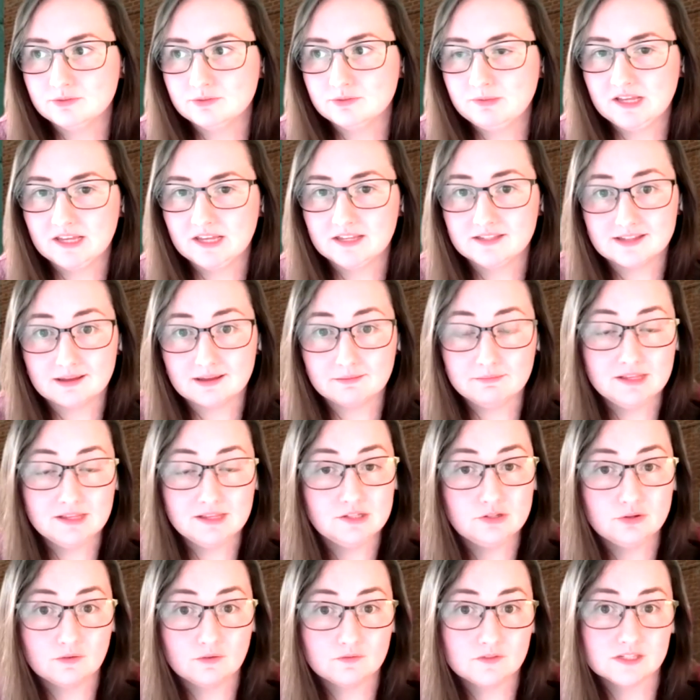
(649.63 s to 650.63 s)
because that
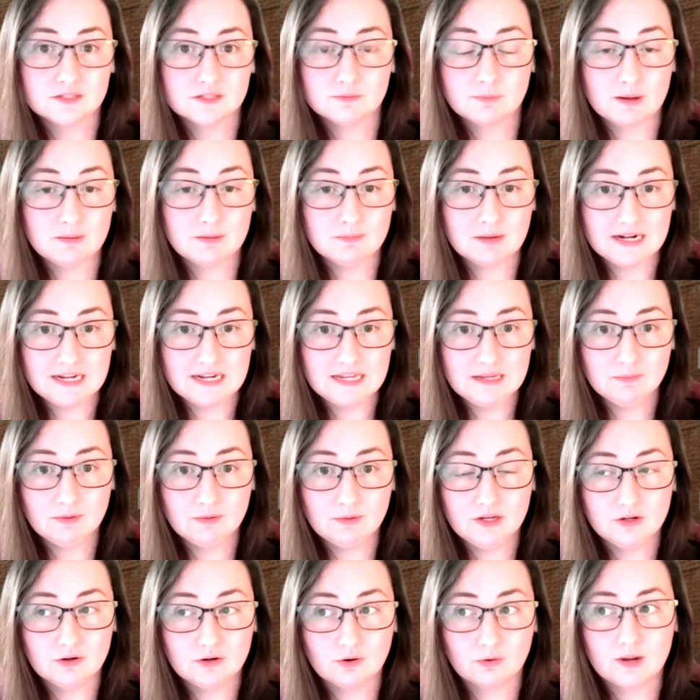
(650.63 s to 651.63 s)
means you have to spend money
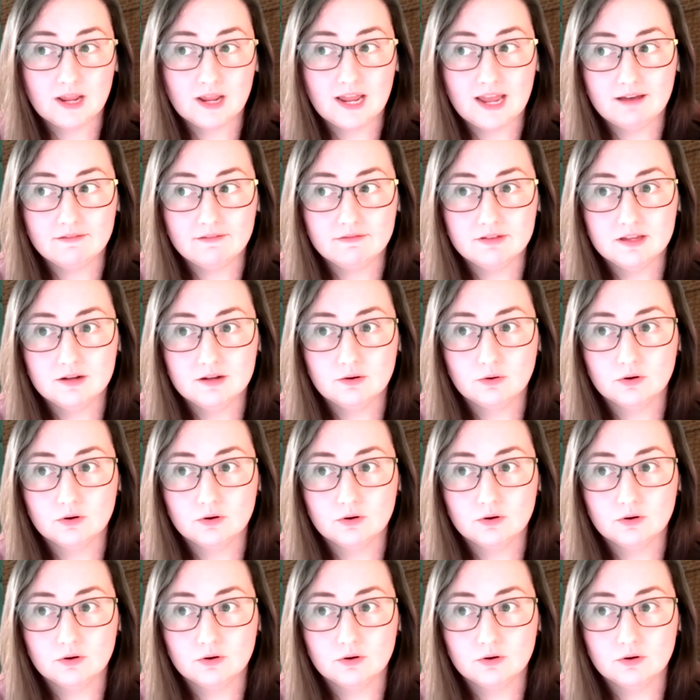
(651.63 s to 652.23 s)
when you don't have it,